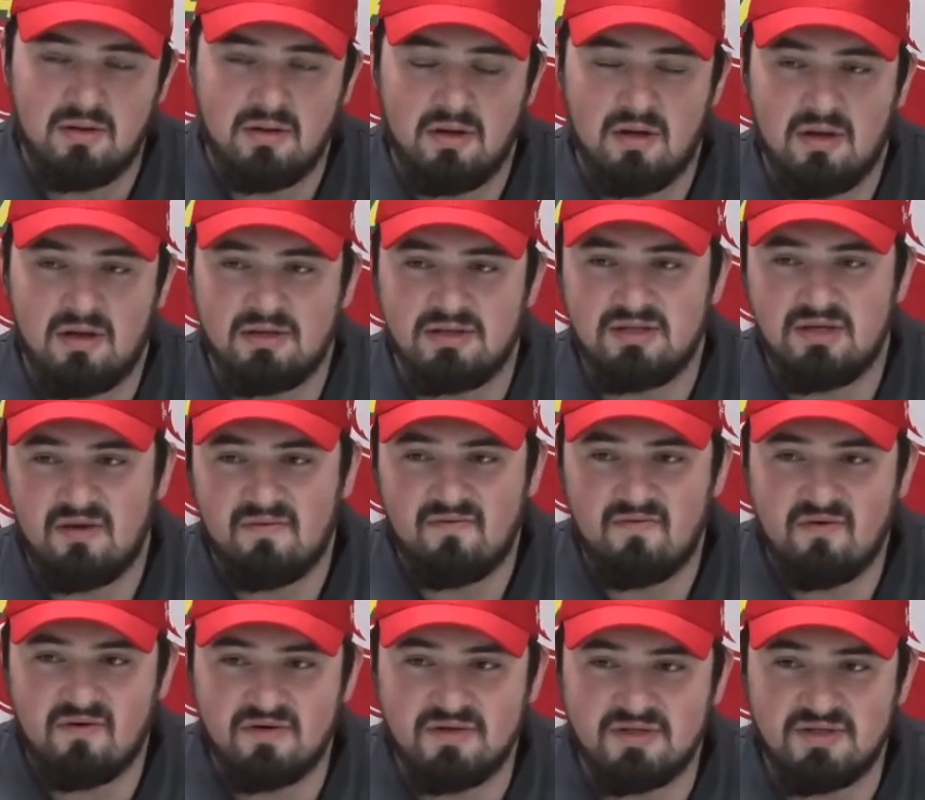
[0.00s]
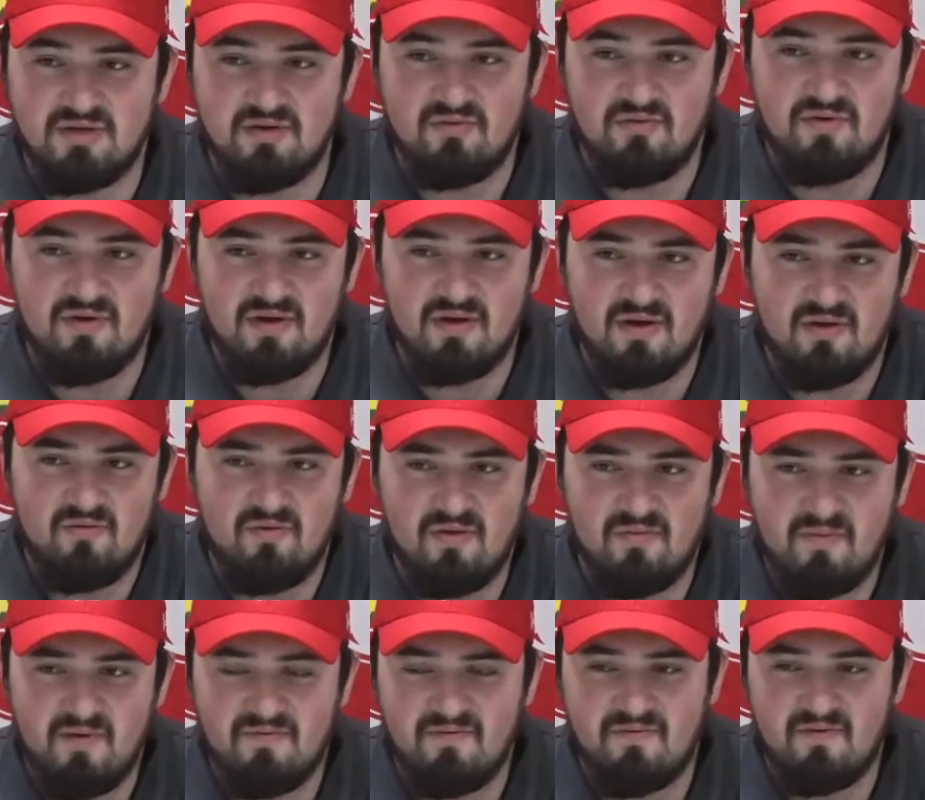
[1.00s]
Yes, of course. So
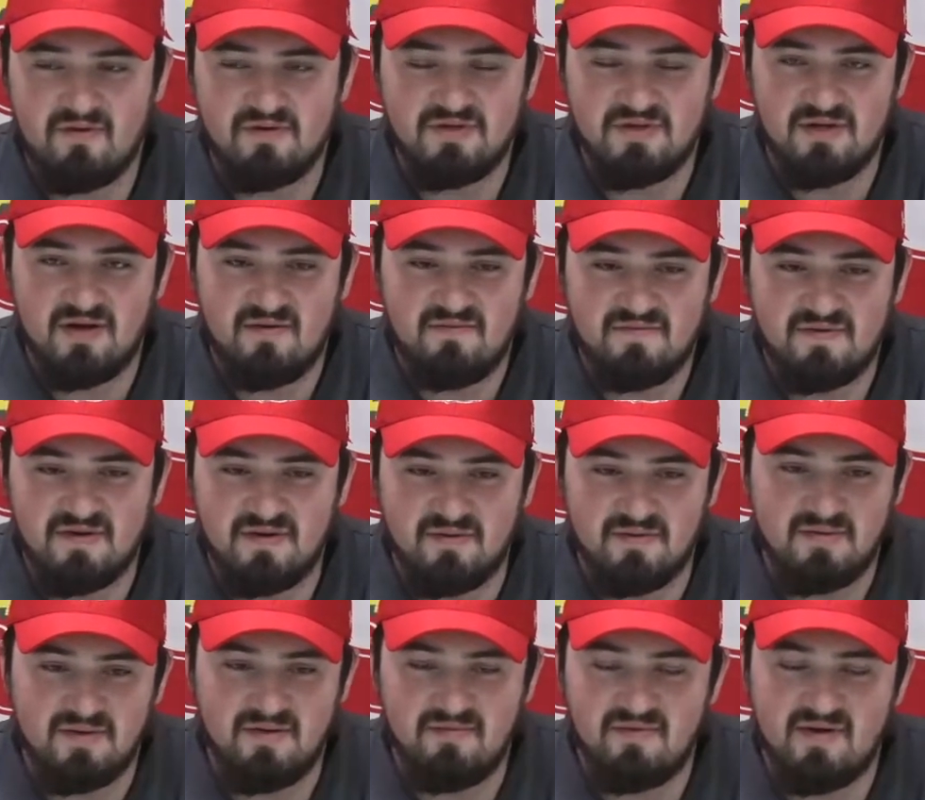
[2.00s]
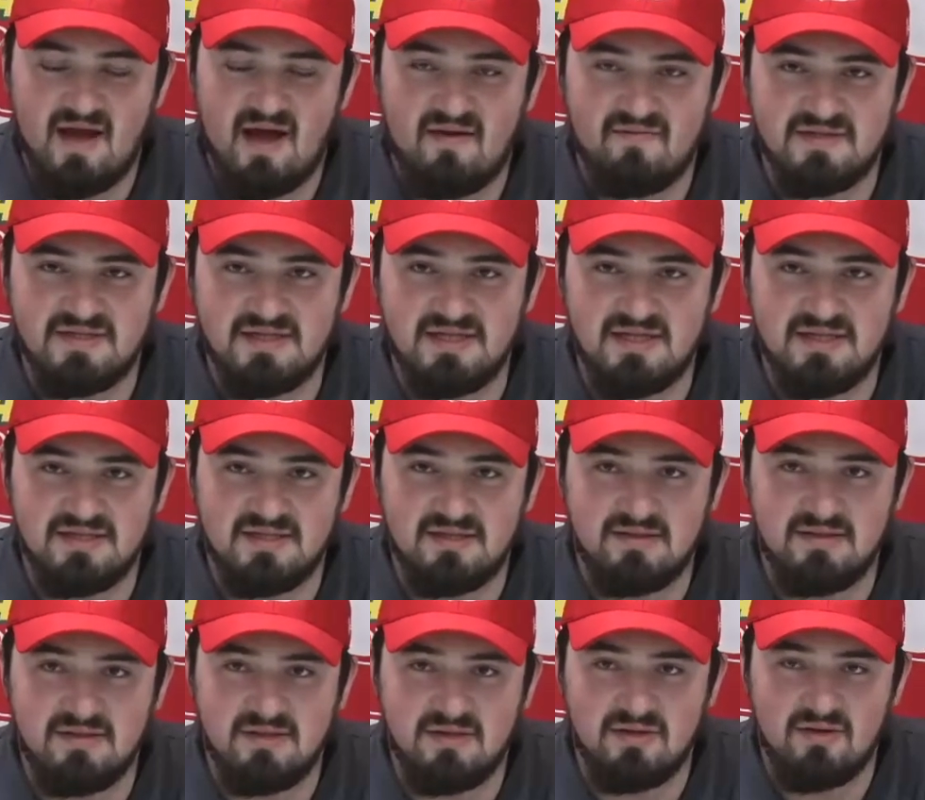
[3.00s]
we've been fortunate enough to even have a
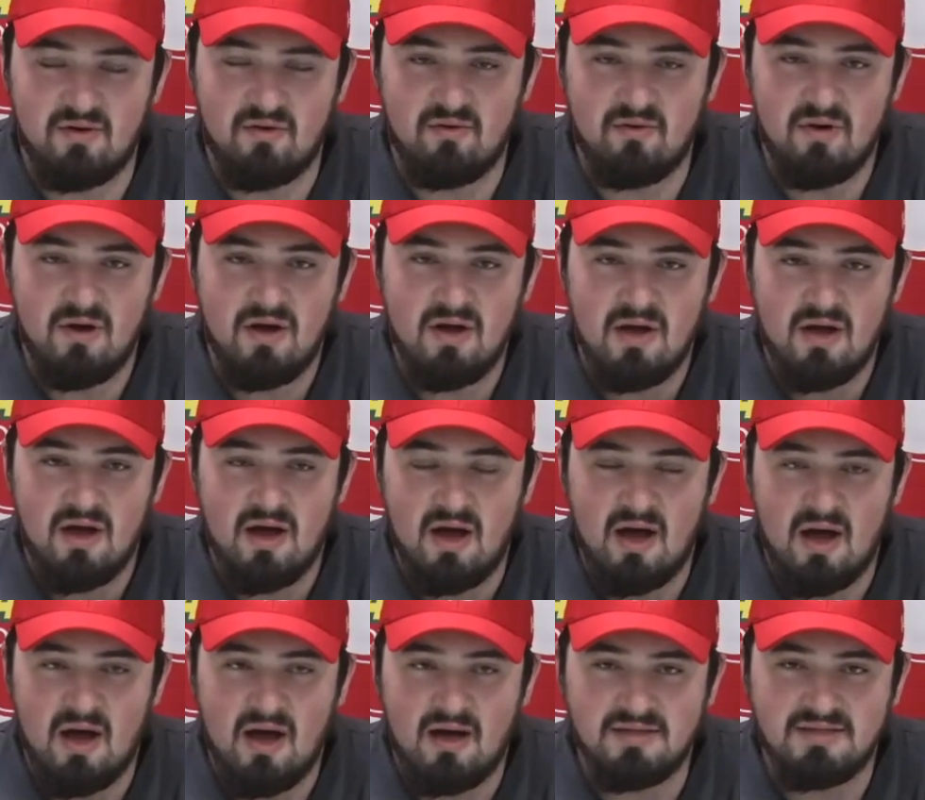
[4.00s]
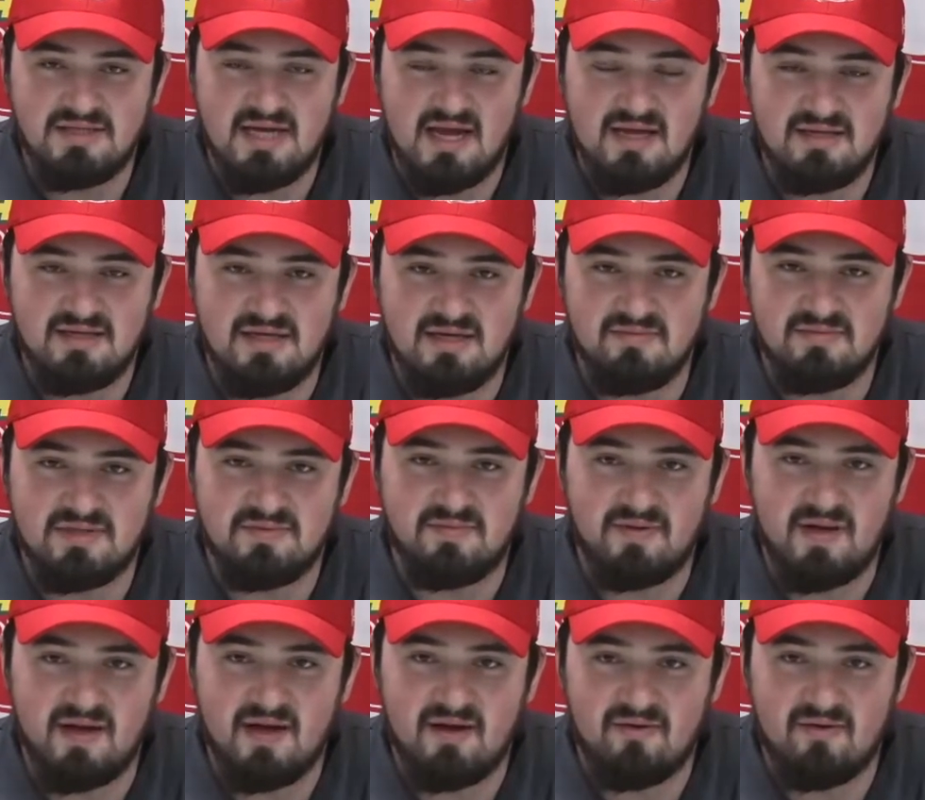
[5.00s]
season. 10 teams
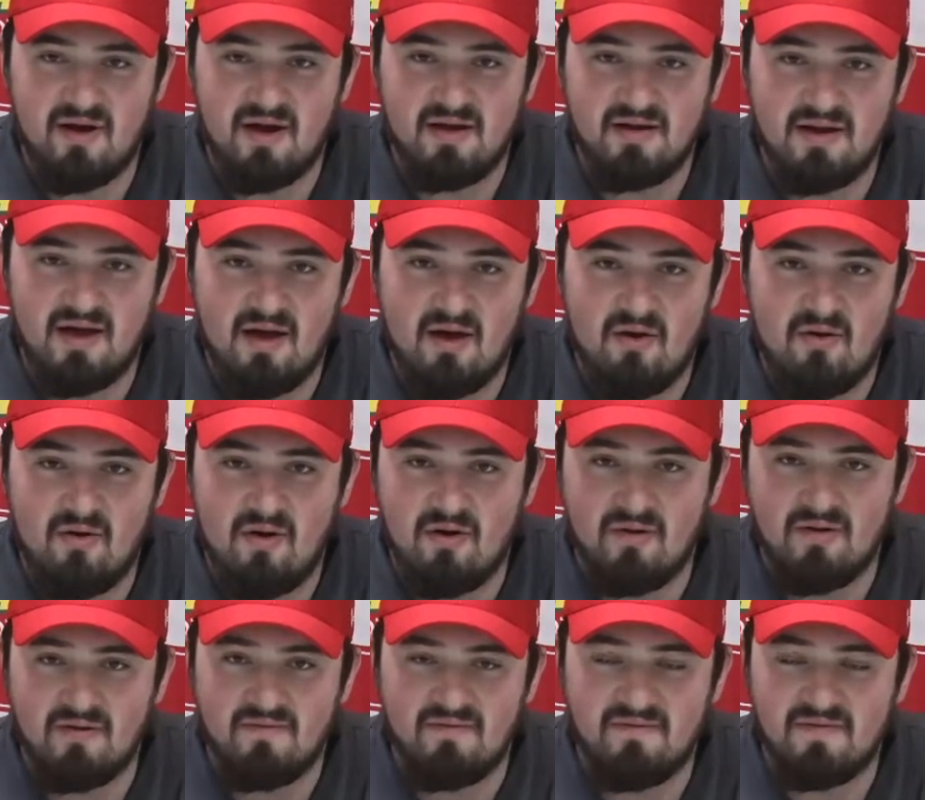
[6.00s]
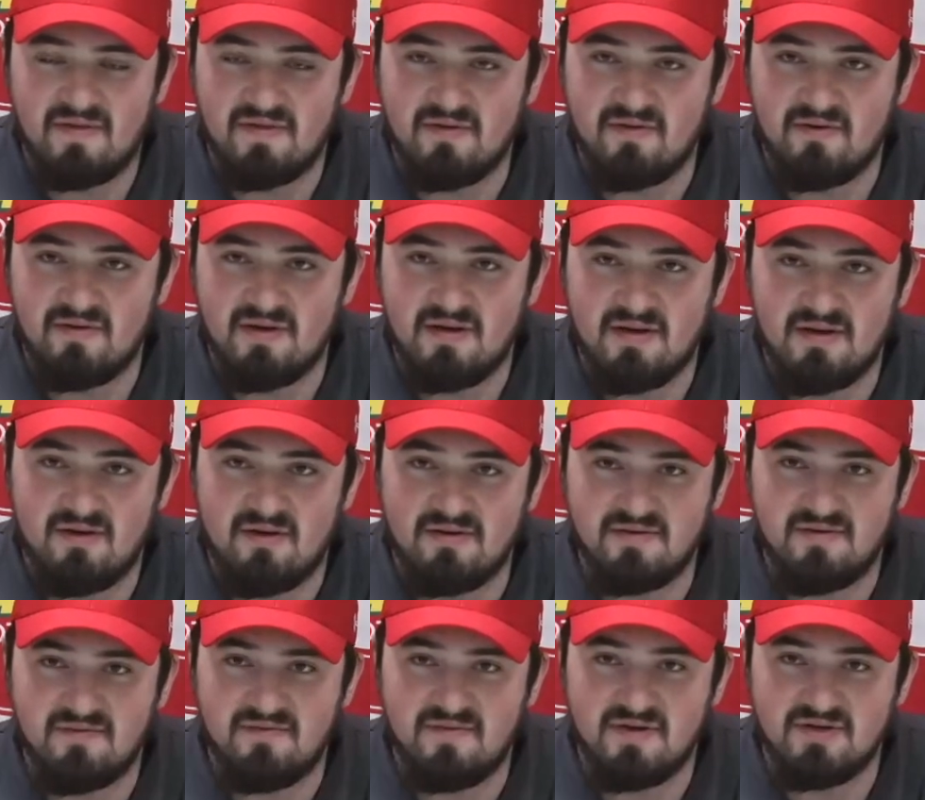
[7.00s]
playing right now out of 30 in
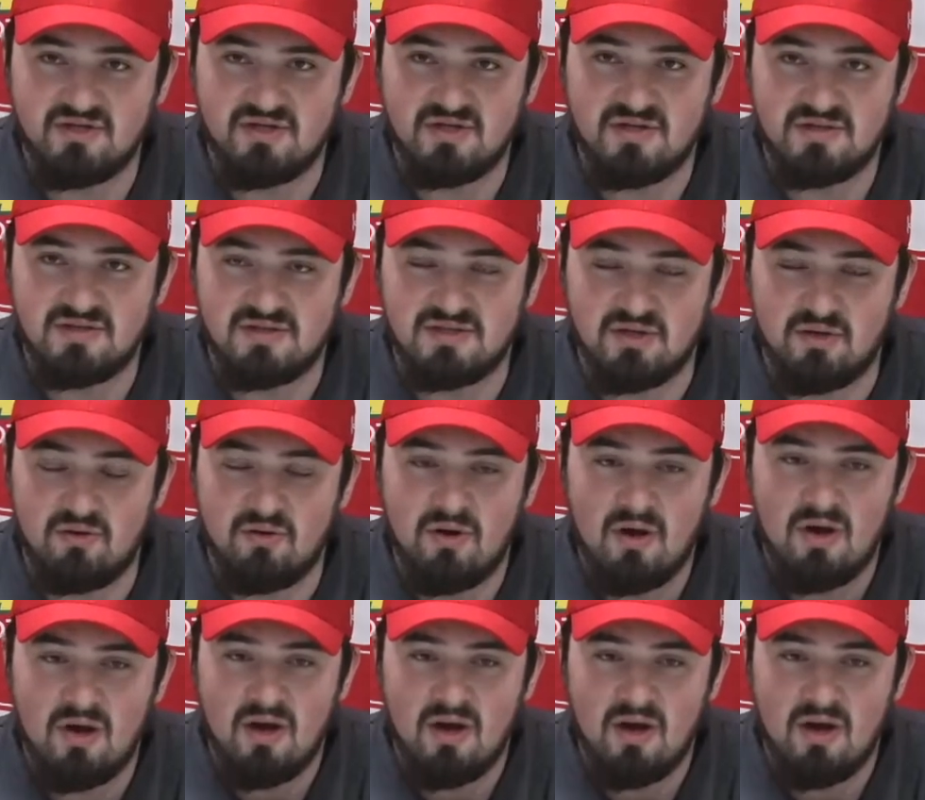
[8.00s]
our division. So